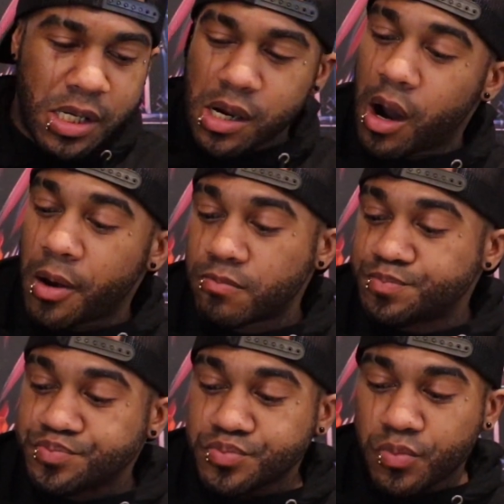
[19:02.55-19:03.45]
Um,
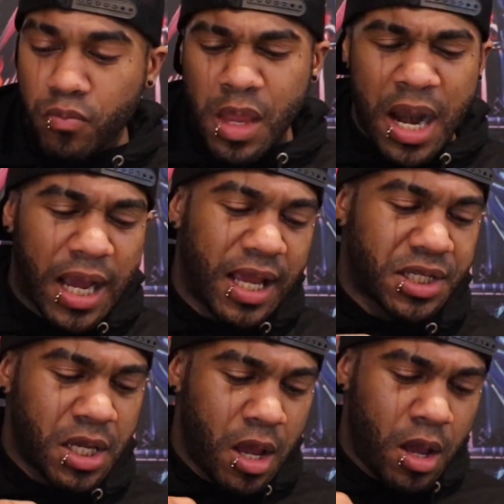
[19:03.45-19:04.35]
and I
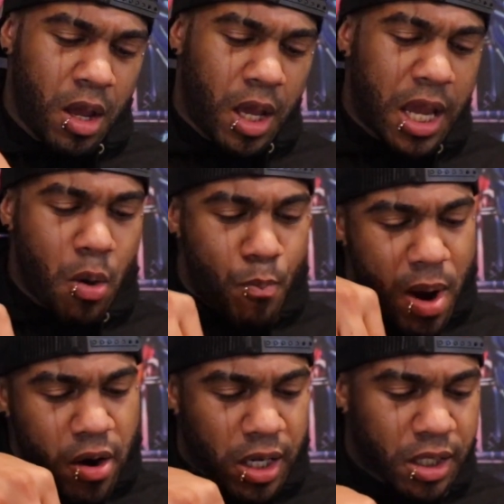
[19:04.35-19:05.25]
guess in
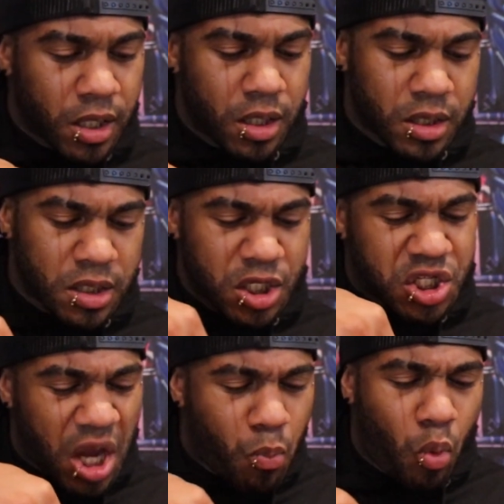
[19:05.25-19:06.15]
America,
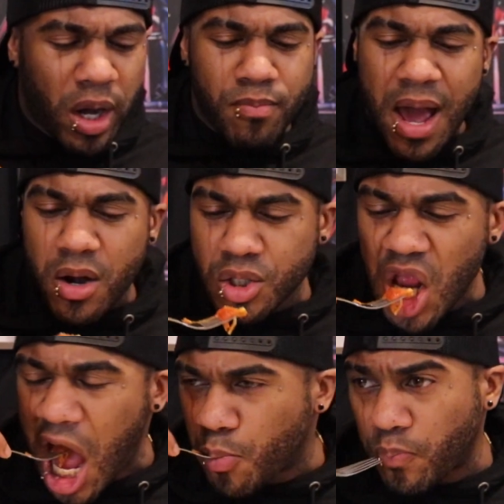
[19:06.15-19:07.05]
somewhat
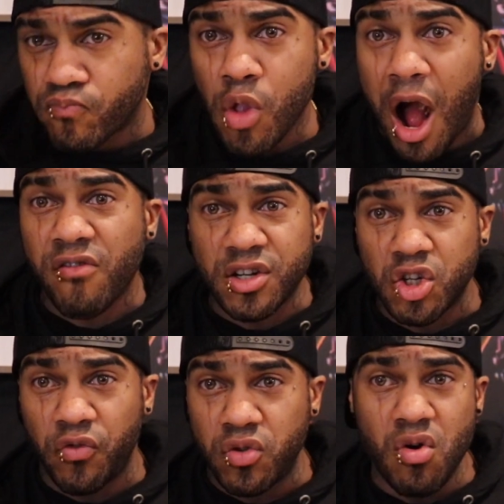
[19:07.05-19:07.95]
matters.
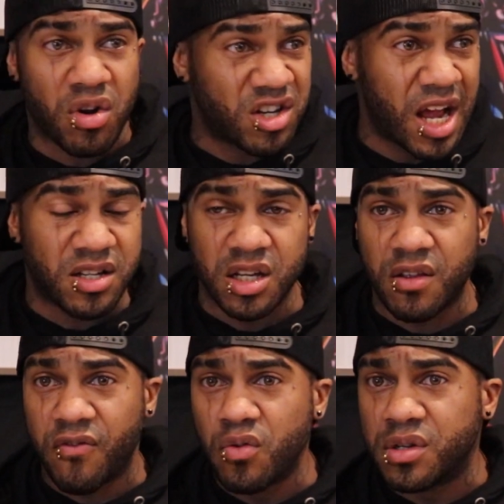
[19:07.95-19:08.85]
Obviously, if you go to Texas,
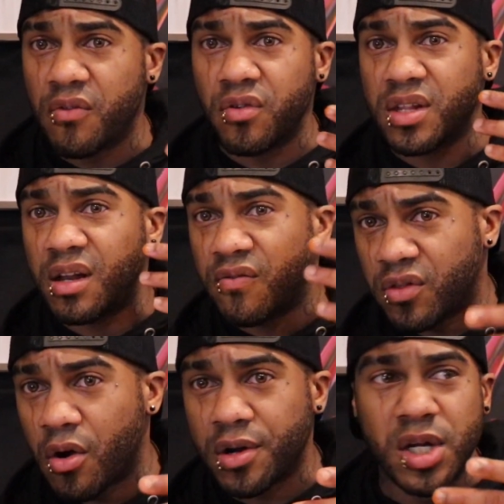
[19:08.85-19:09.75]
the food's different than in
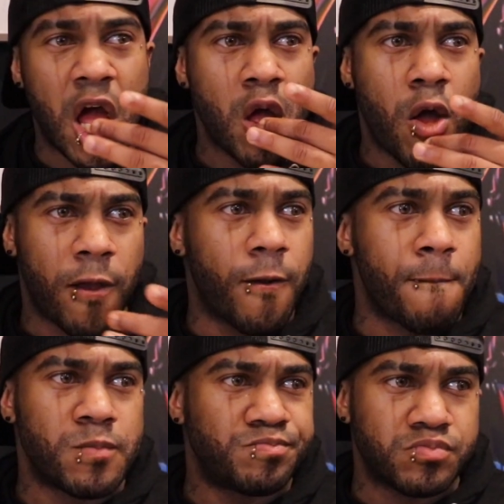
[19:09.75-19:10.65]
Florida. You
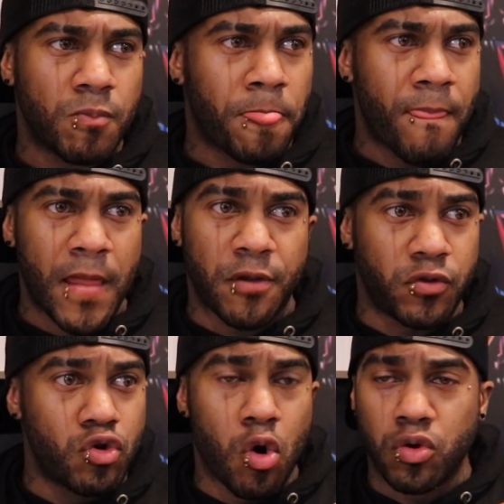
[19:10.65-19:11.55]
know, if
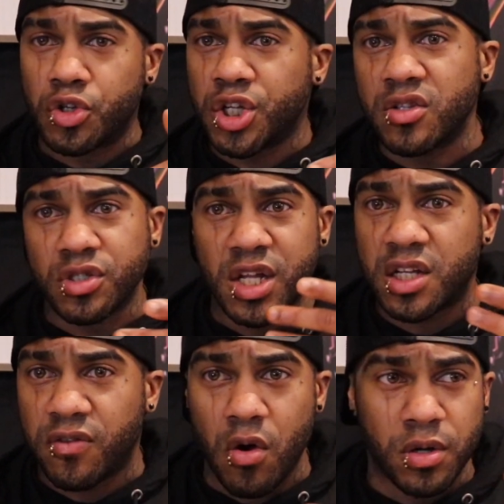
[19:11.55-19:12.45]
you go into southern
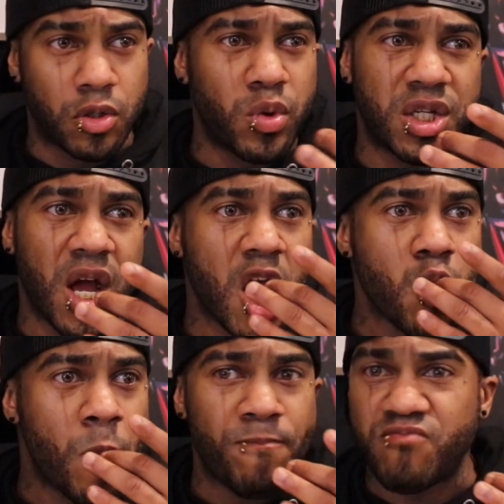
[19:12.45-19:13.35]
states, Florida,
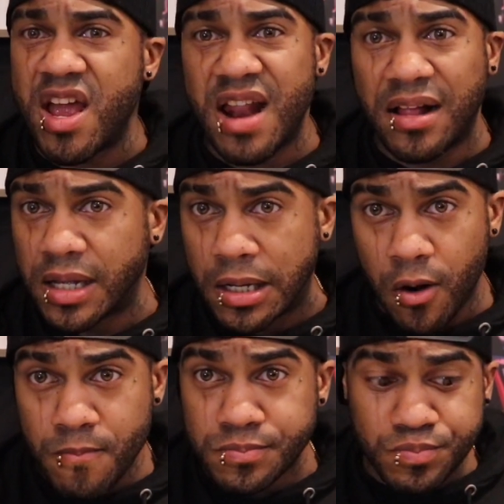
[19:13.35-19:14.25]
Louisiana, they eat
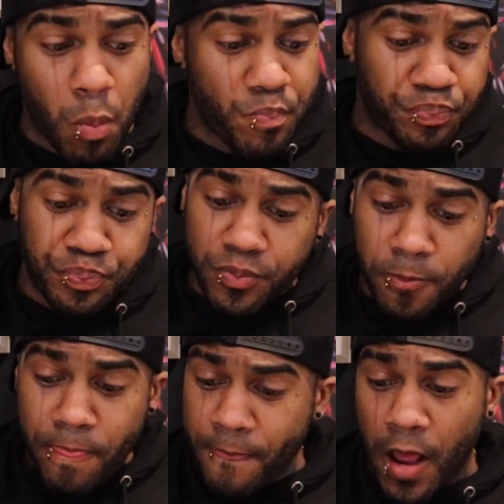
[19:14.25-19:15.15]
alligator.
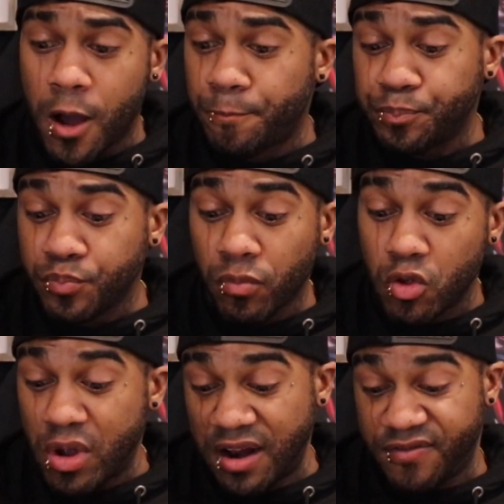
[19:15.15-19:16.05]
Um,
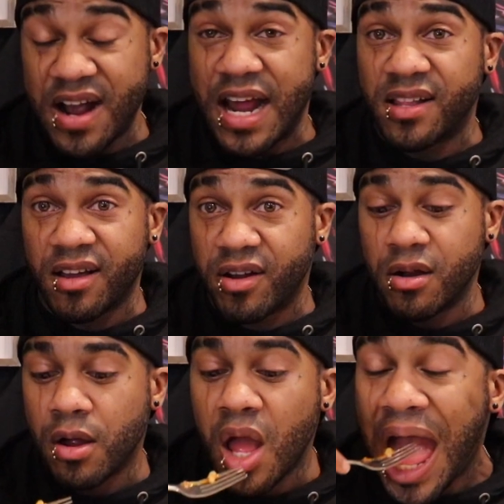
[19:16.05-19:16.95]
you can't find alligator
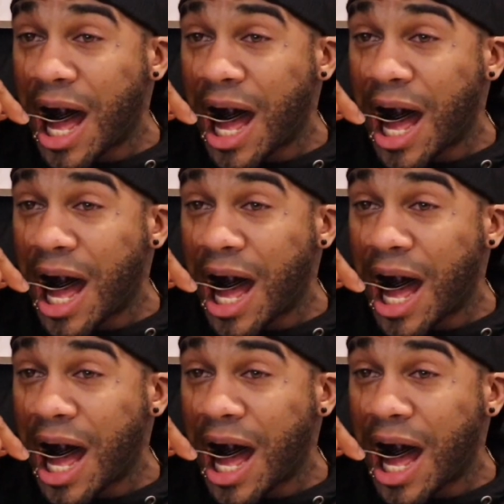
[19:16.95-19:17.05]
here.